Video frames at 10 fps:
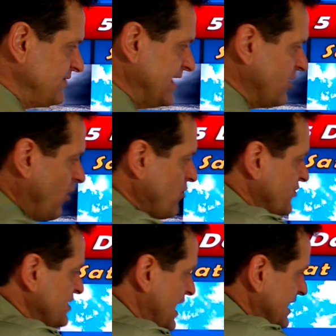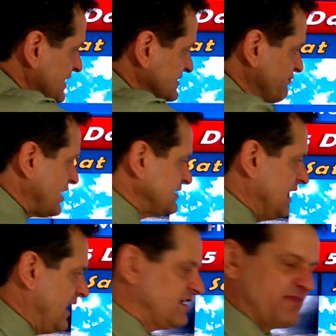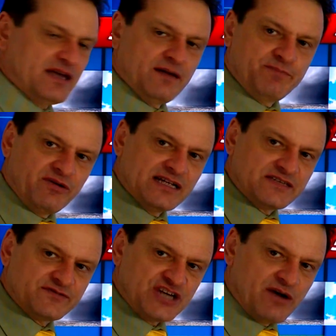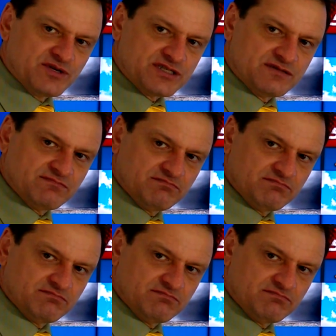Then overnight into Monday, there'll be periods of showers.